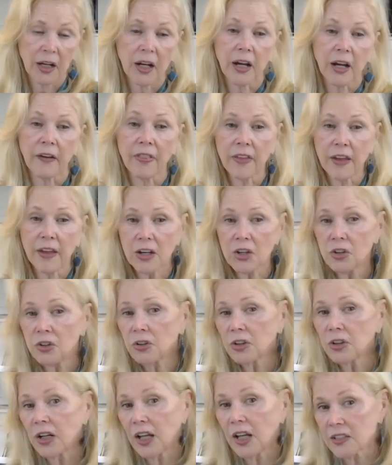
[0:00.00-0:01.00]
And then you
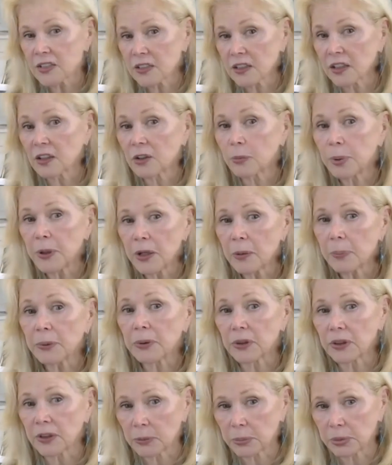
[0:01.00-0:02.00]
can ask other
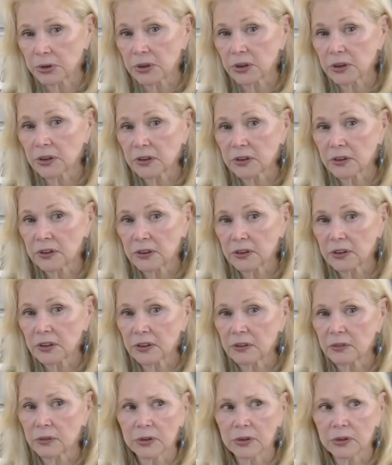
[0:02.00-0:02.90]
people in the book you know,